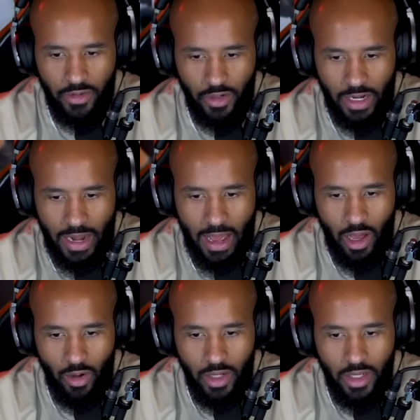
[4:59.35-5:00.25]
Okay,
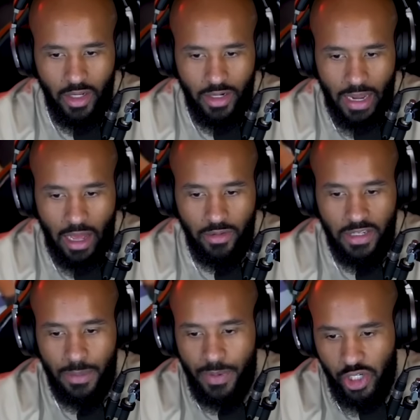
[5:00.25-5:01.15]
now
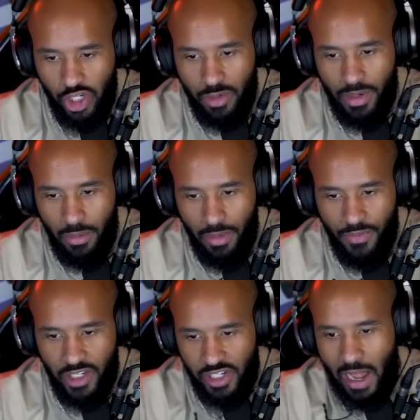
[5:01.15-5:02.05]
DDP should have been able to finish it.